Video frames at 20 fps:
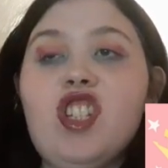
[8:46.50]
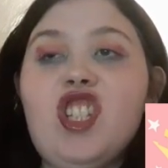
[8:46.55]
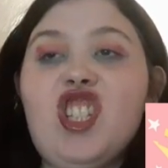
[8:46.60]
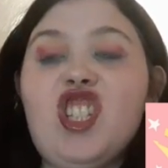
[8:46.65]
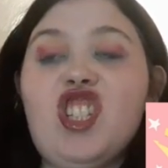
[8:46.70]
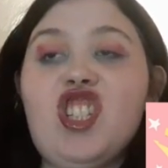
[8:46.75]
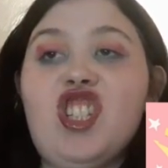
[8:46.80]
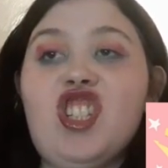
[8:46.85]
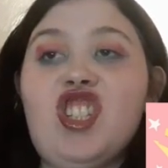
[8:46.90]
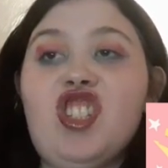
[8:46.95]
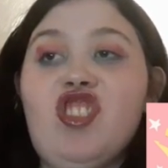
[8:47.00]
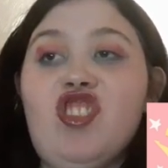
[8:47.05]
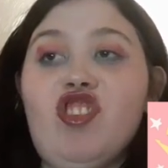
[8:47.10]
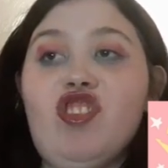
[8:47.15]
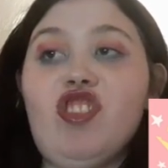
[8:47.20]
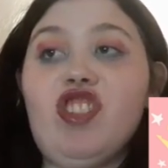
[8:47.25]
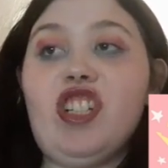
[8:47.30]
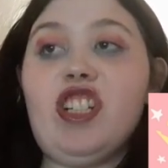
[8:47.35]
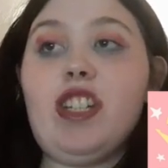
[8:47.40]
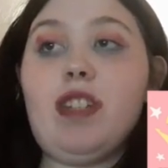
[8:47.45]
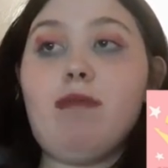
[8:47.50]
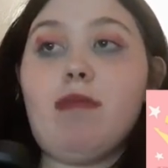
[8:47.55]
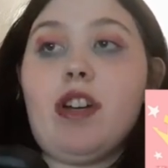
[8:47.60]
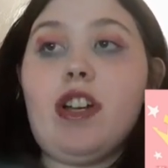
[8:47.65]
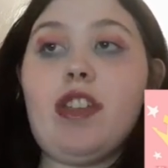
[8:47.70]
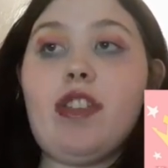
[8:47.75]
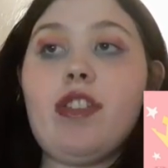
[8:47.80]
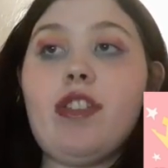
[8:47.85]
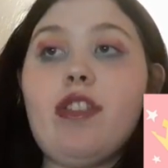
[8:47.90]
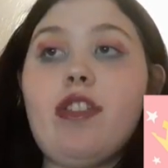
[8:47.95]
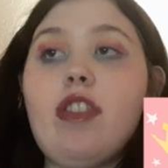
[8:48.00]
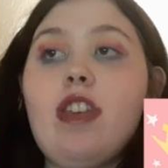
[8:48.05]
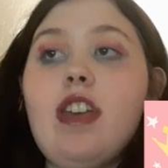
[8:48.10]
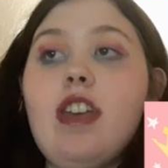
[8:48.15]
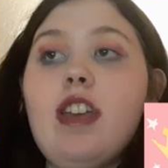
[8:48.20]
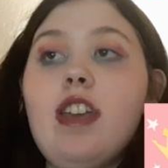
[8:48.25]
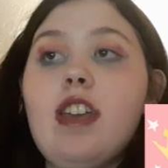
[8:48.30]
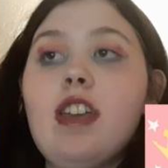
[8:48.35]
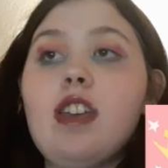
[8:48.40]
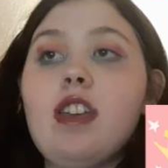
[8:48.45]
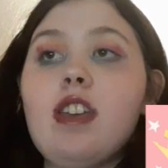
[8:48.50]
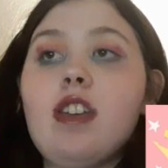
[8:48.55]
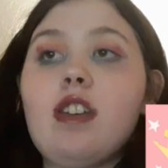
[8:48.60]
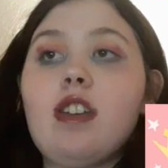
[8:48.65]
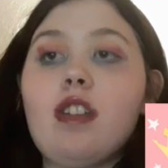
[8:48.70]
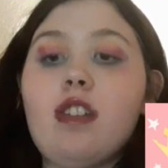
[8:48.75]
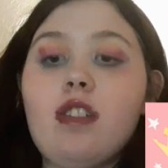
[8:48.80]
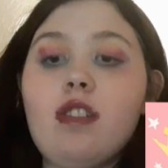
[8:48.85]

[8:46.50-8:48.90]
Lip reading: So it's not really my thing.